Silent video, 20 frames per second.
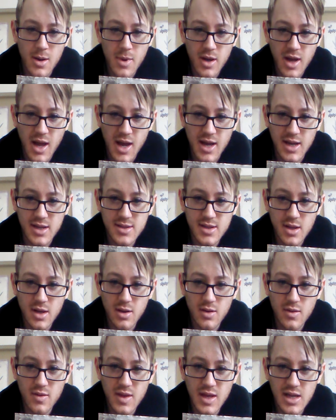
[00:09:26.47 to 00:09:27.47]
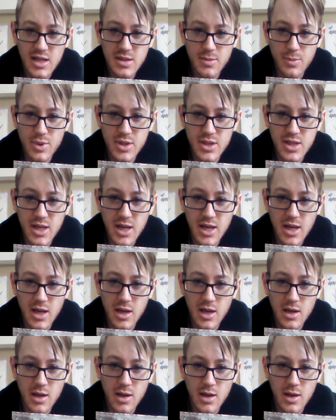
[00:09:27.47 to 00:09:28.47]
Okay, so this
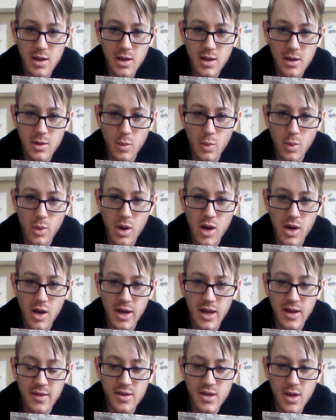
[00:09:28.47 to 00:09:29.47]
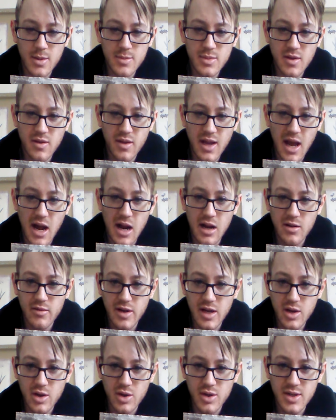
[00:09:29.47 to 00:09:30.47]
particular one, in terms of the
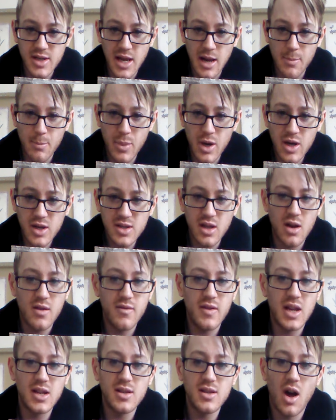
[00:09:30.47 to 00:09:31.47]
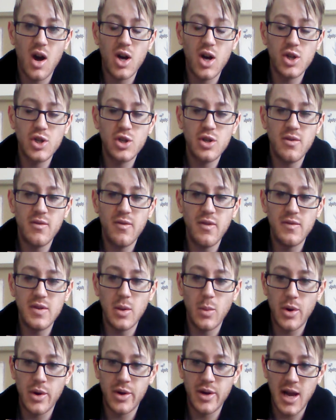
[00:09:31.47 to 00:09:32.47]
calorie content, per serving it's 151
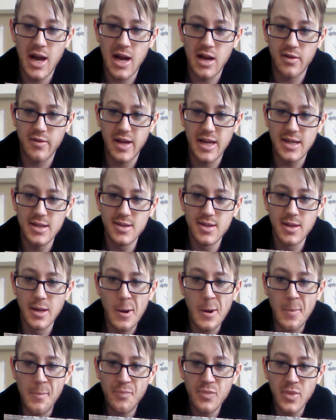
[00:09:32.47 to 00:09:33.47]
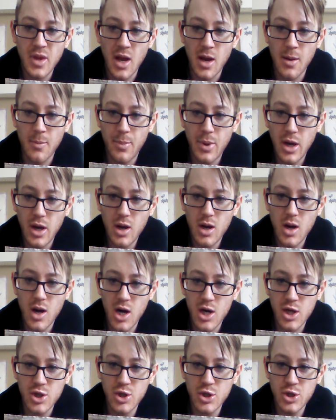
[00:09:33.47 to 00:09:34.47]
calories, and per
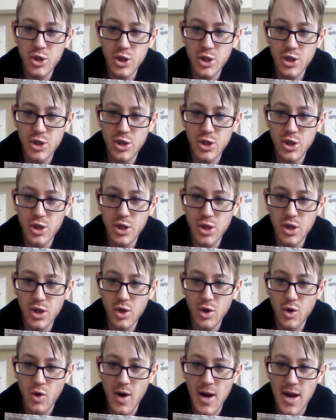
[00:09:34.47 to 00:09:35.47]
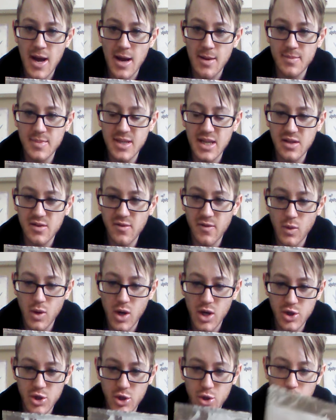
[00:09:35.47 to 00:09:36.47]
100 grams it's
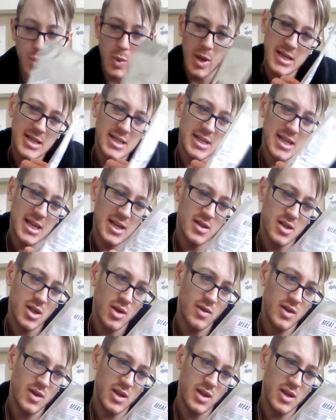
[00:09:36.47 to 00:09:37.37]
420. So